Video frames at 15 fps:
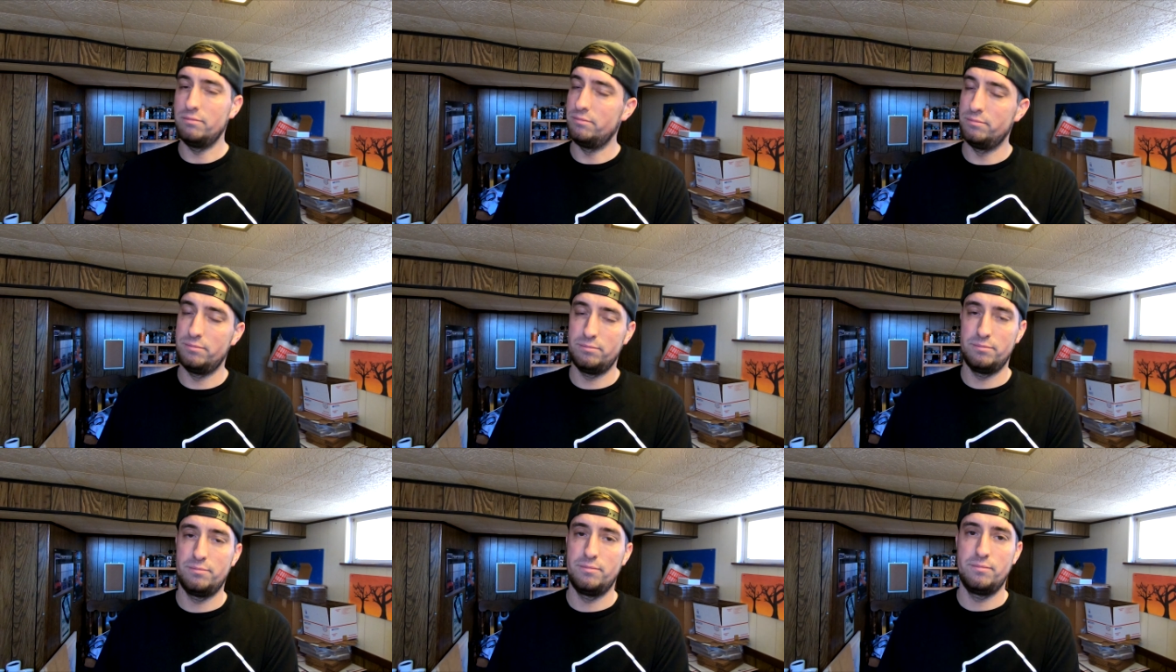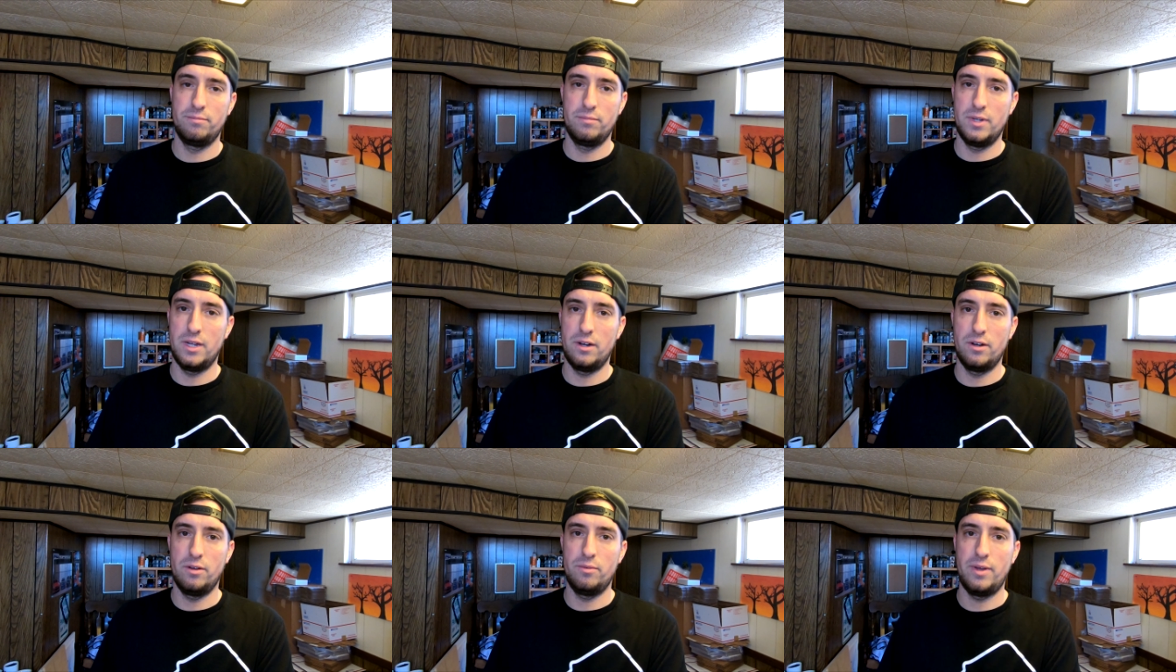I
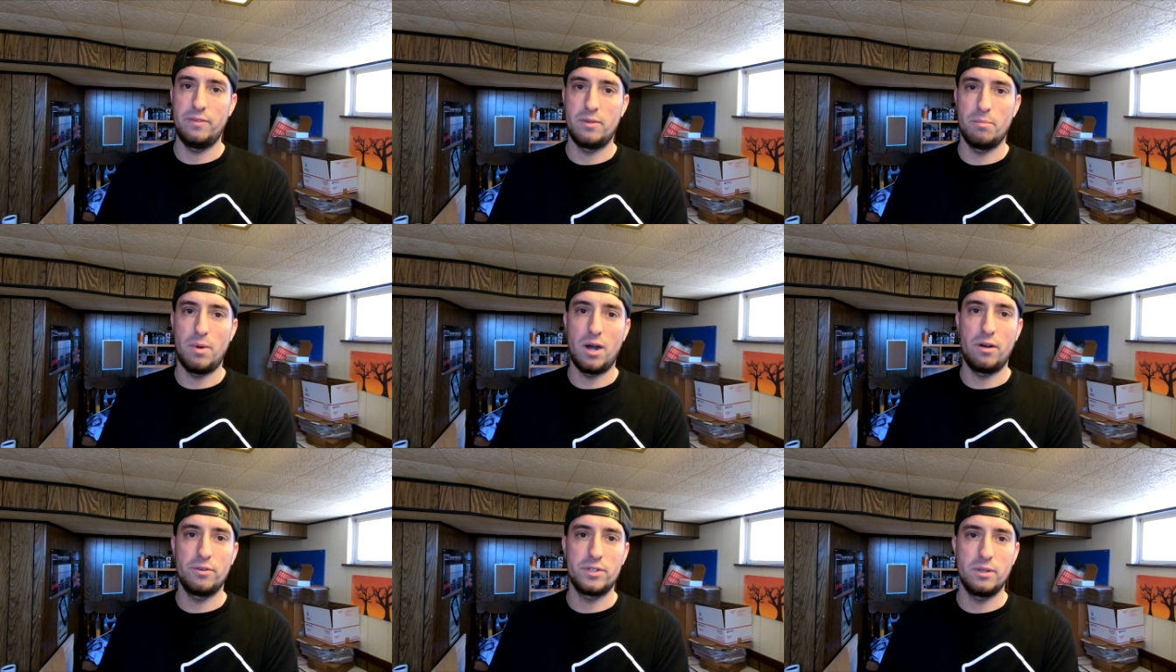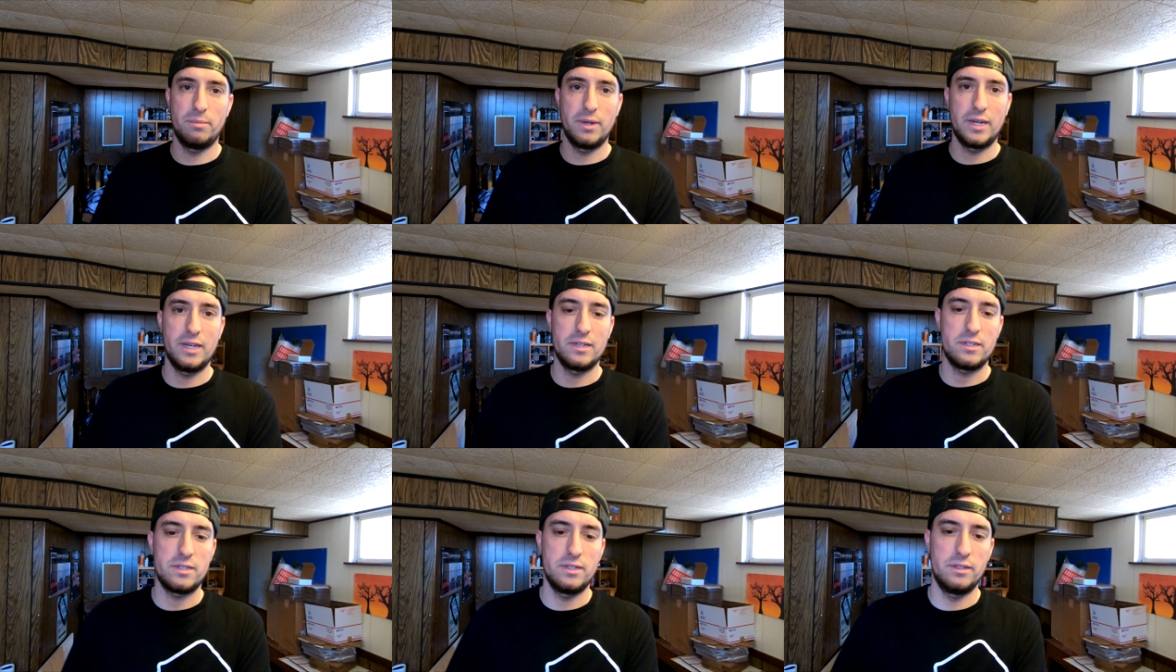don't know. Have to borrow some, I
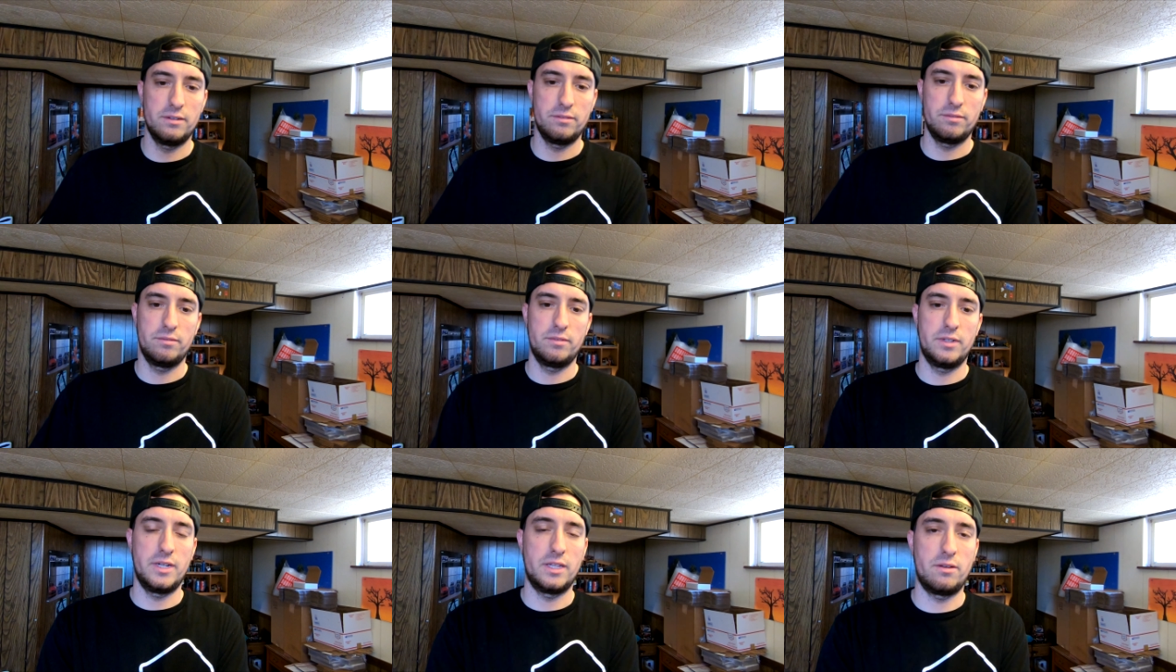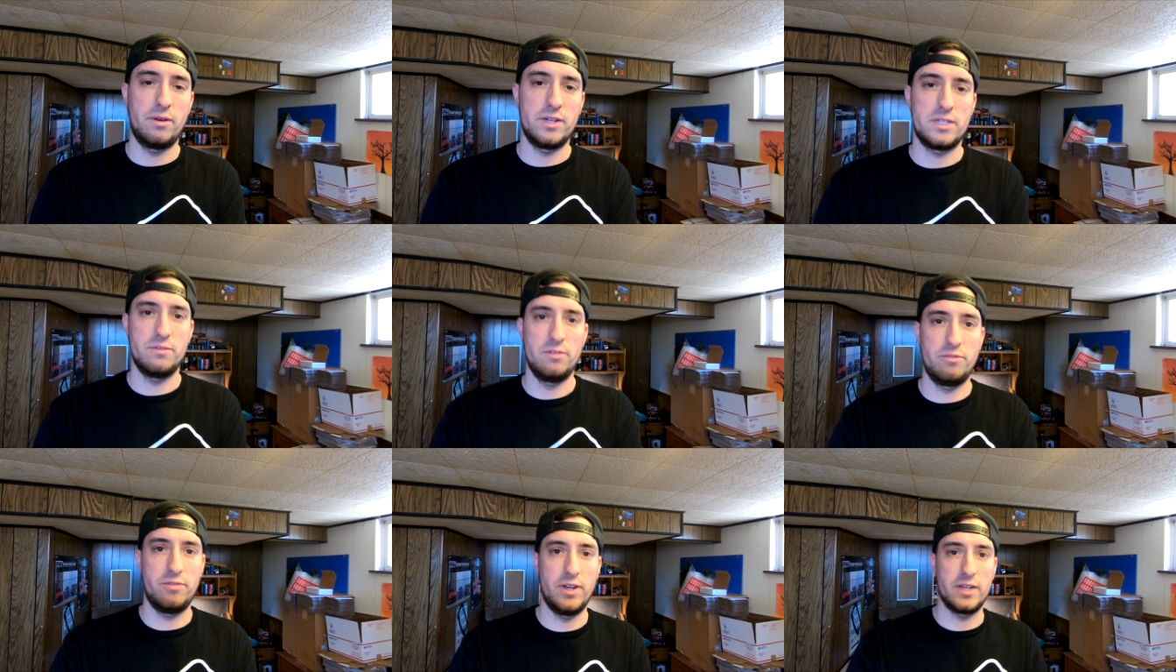guess, to get the rest
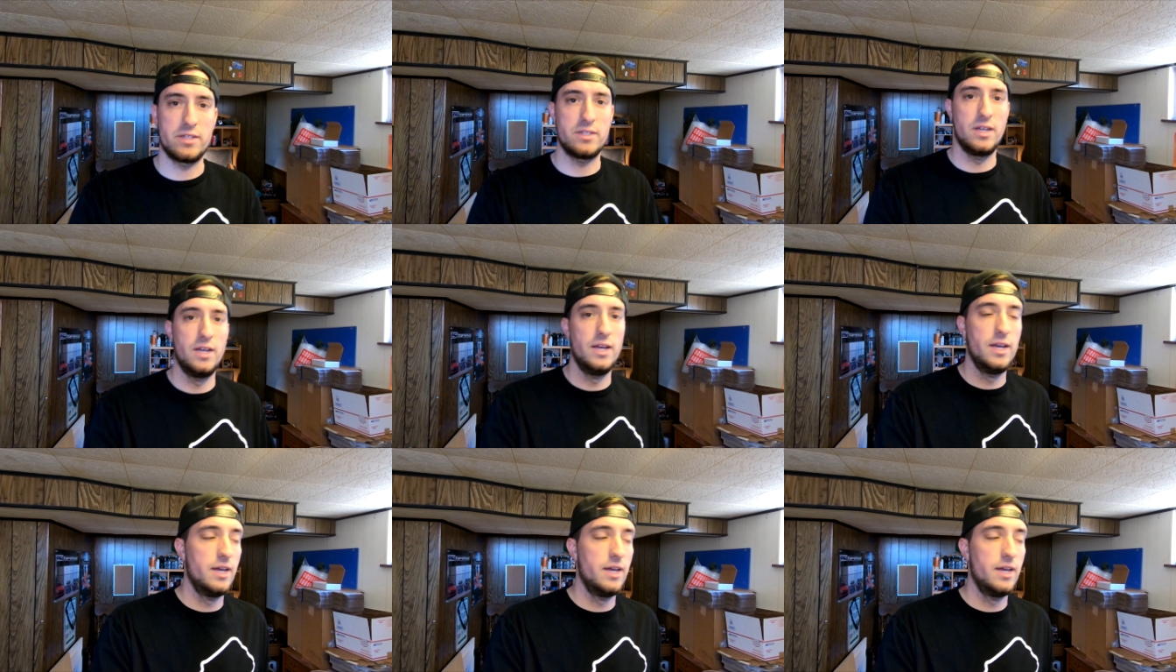of it fixed.